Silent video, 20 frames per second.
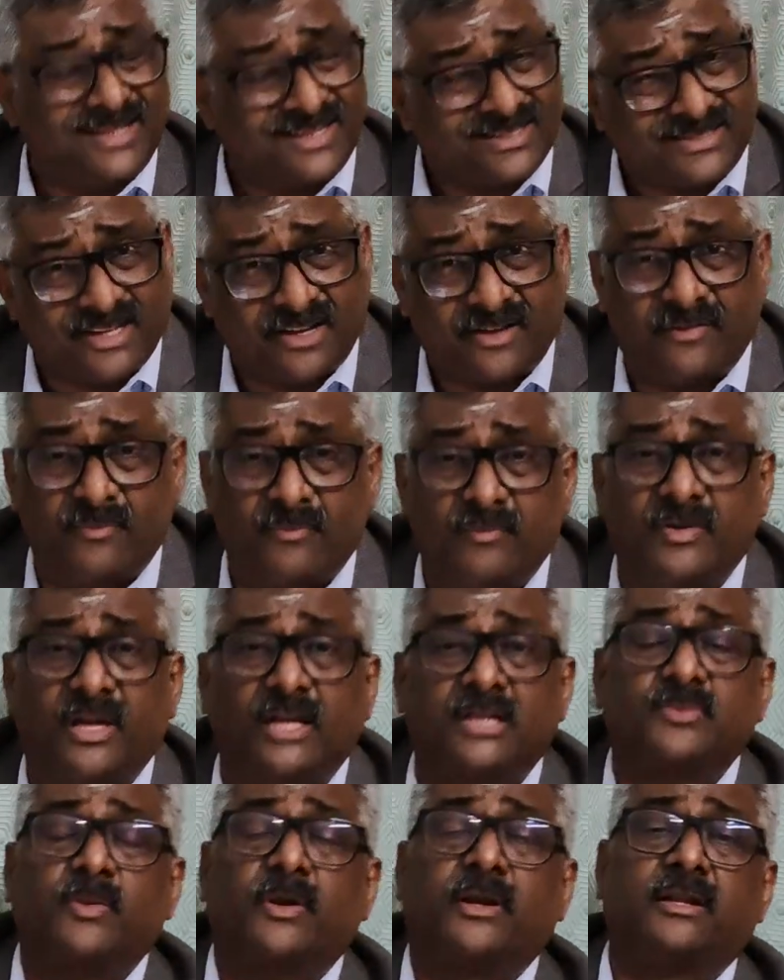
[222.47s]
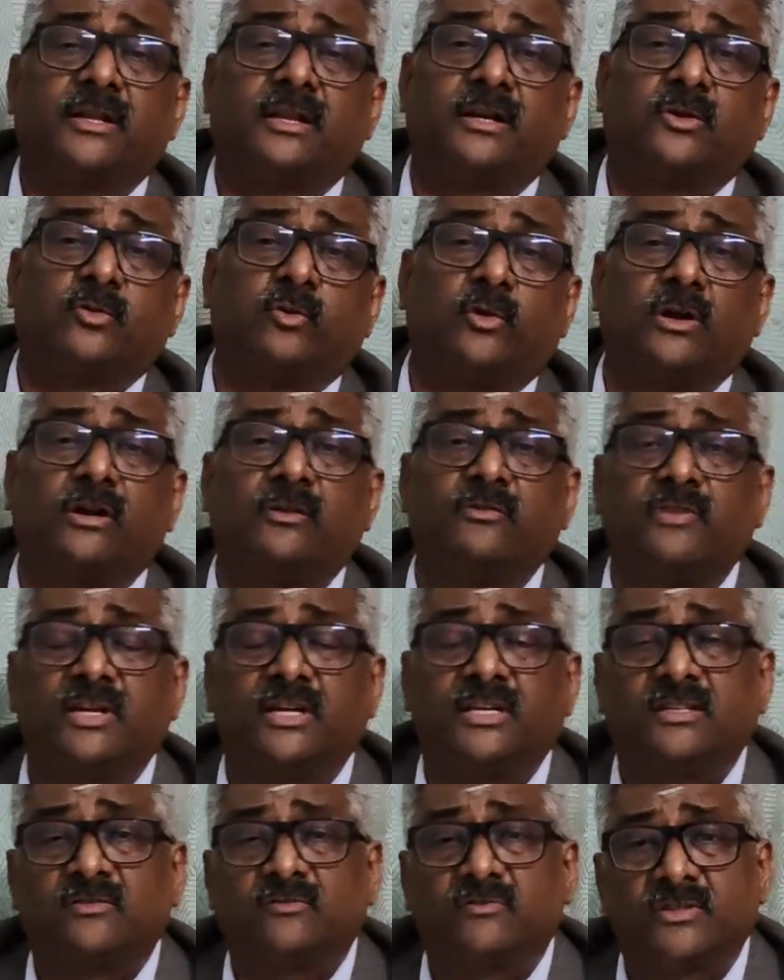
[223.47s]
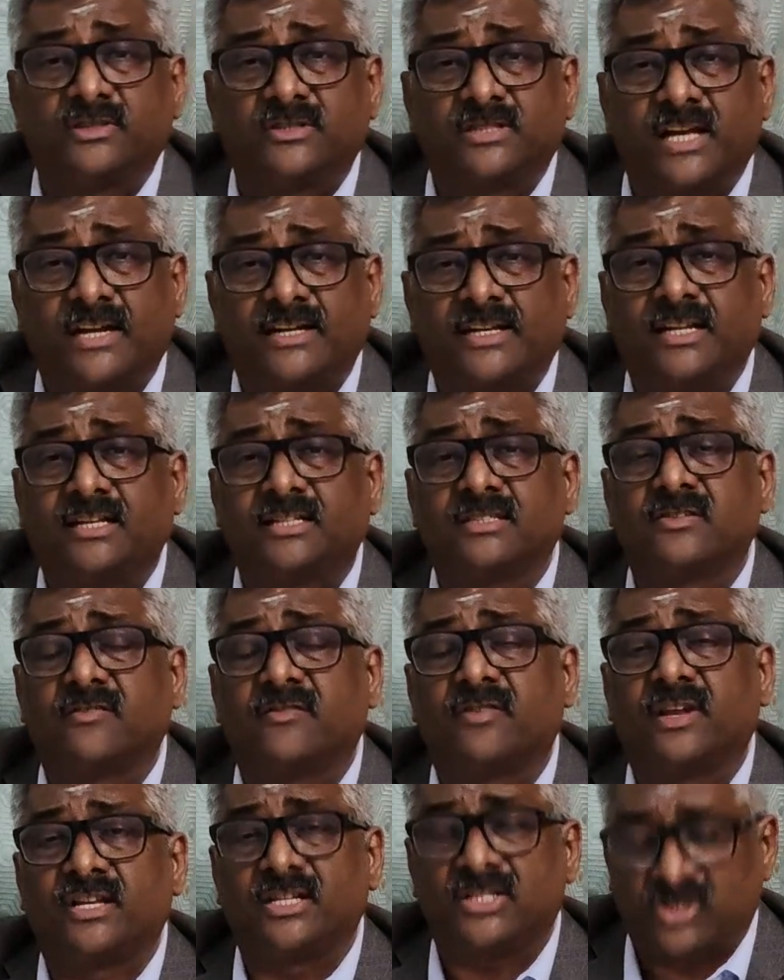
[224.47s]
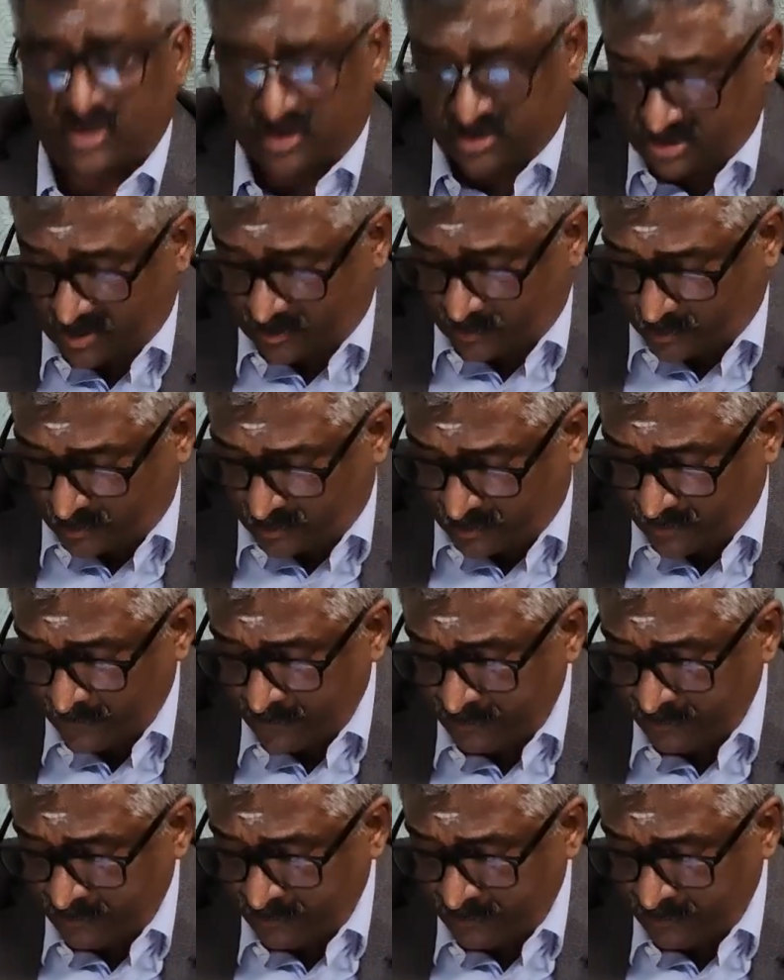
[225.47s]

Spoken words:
As I have explained, the 200-week was acting as a very strong support.